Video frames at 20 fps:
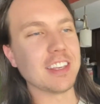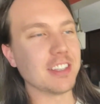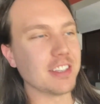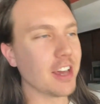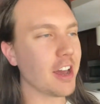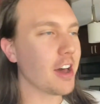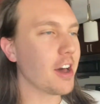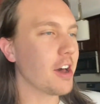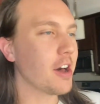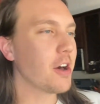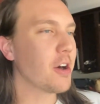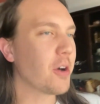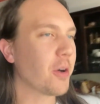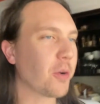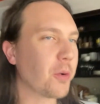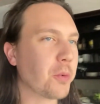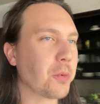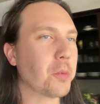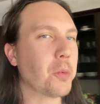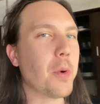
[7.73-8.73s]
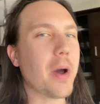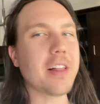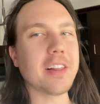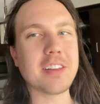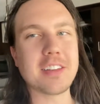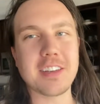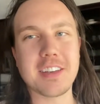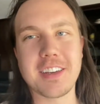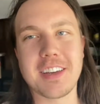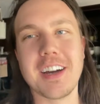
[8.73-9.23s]
yo,
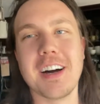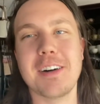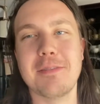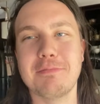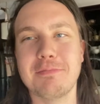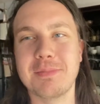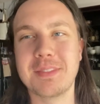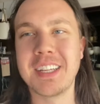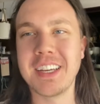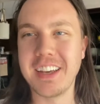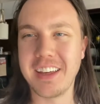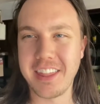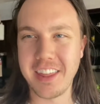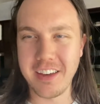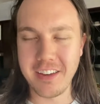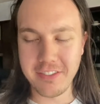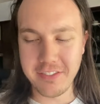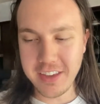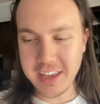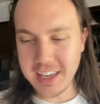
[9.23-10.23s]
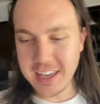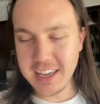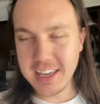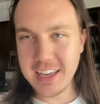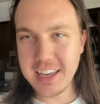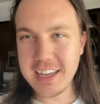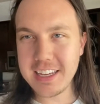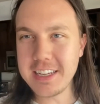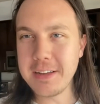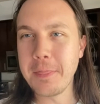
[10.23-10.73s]
welcome to the
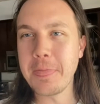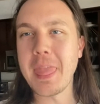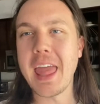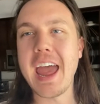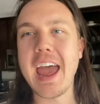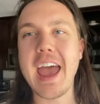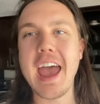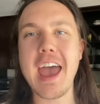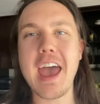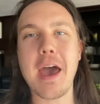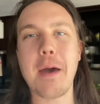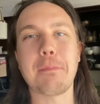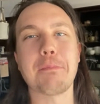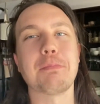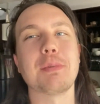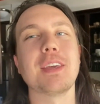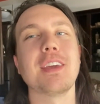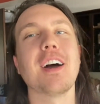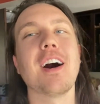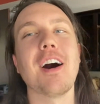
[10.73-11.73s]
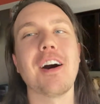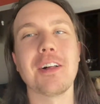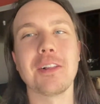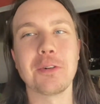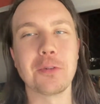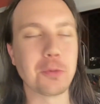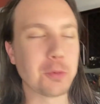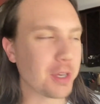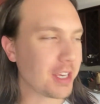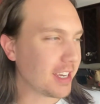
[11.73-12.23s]
vid. Happy
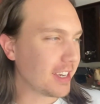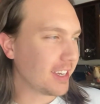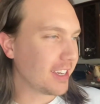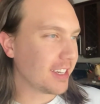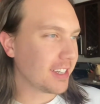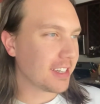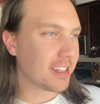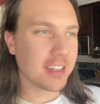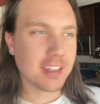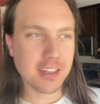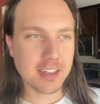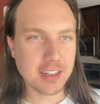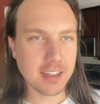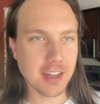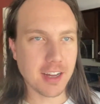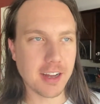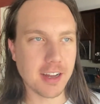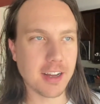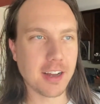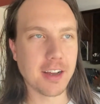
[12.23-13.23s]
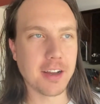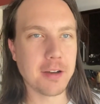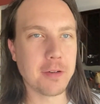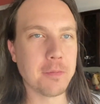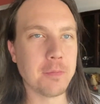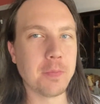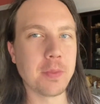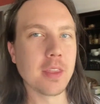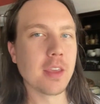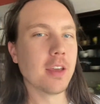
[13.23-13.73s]
Halloween.
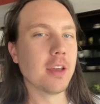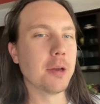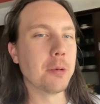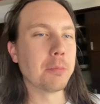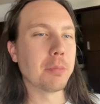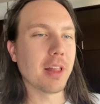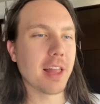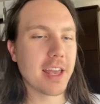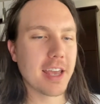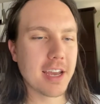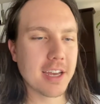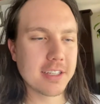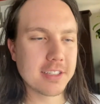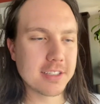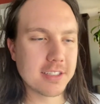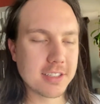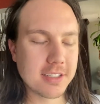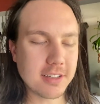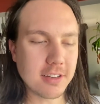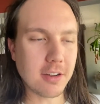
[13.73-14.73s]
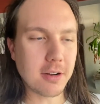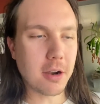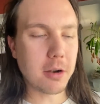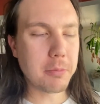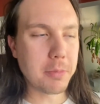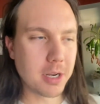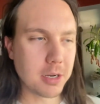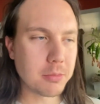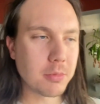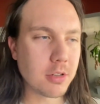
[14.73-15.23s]
Plans are
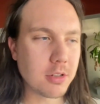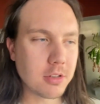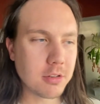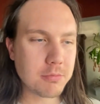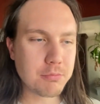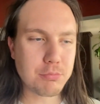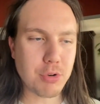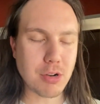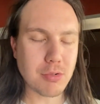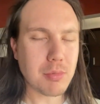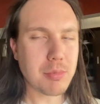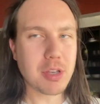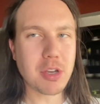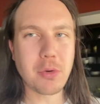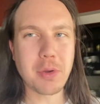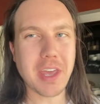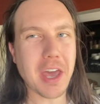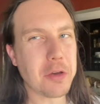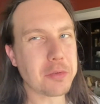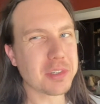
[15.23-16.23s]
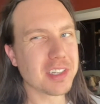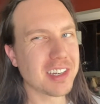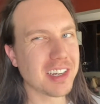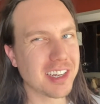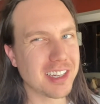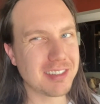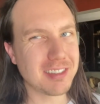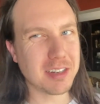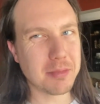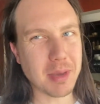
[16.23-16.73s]
minimal. Probably going out
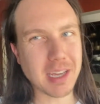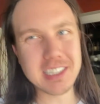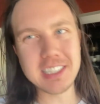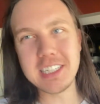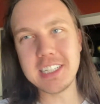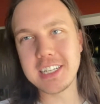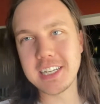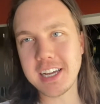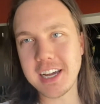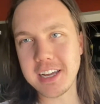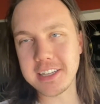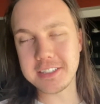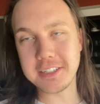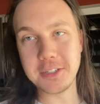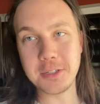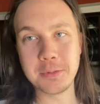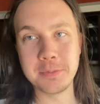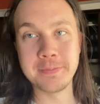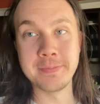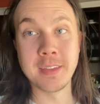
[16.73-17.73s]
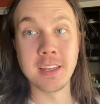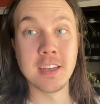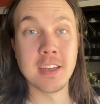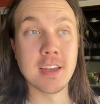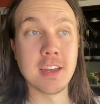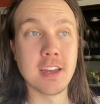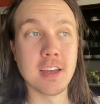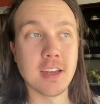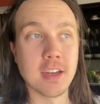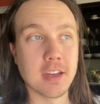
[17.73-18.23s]
tonight in my Tina costume.
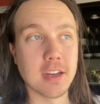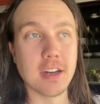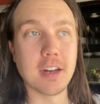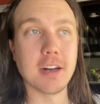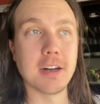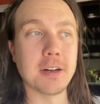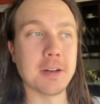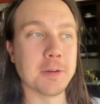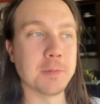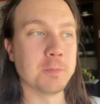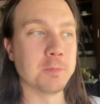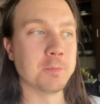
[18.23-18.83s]
Yeah,